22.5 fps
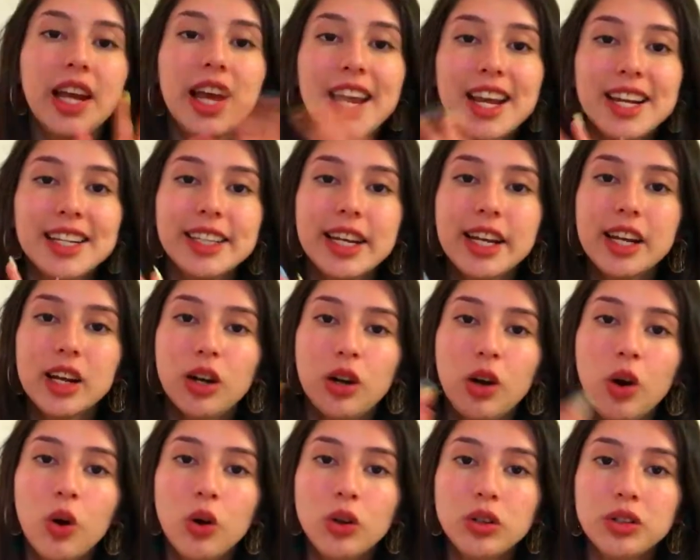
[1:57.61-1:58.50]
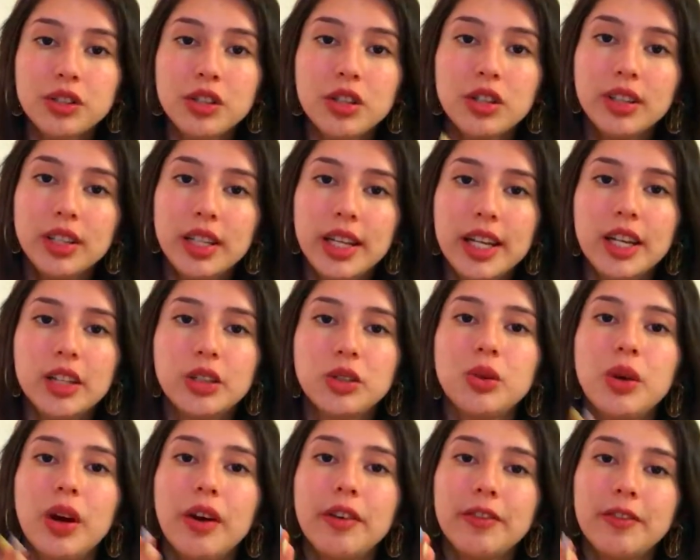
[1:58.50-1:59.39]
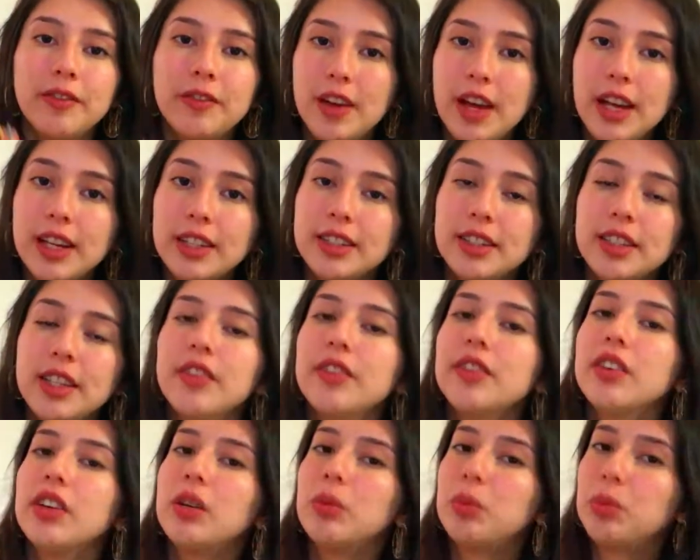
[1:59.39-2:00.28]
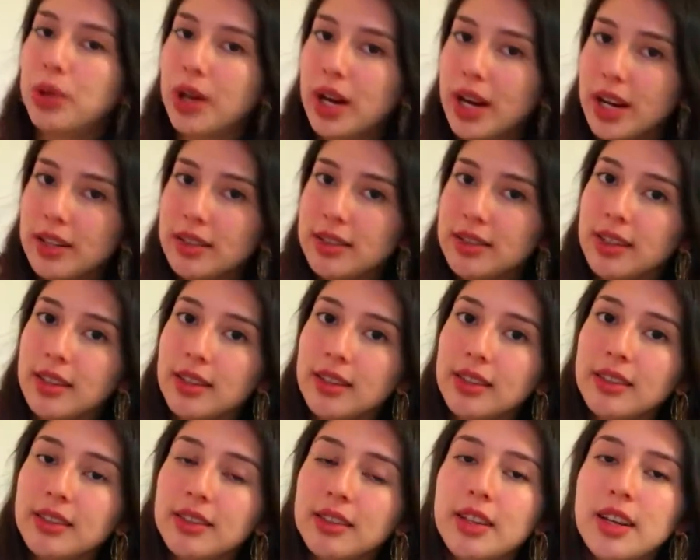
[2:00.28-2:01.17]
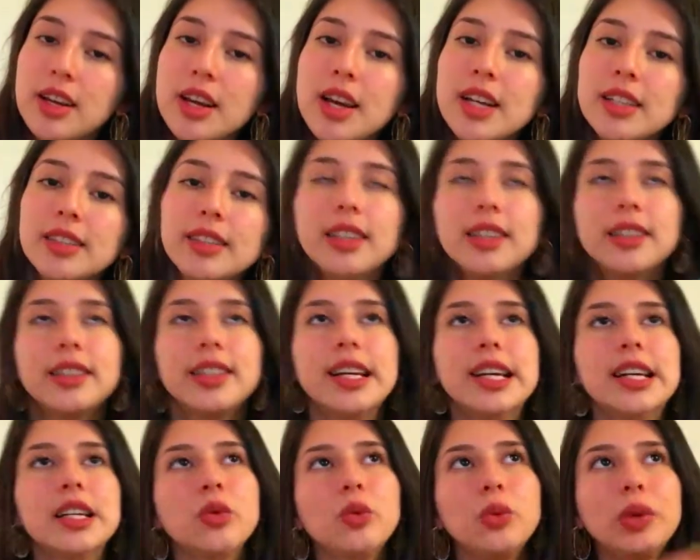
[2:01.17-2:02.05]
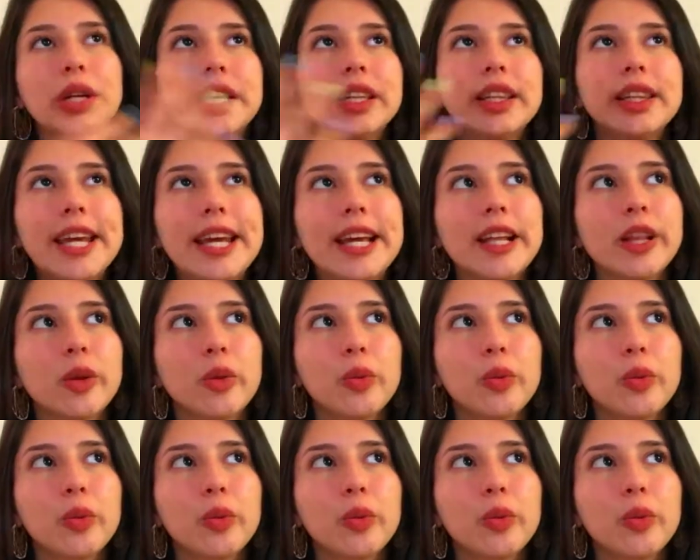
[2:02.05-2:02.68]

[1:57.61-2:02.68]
And they are also linked to affective appraisals that then we link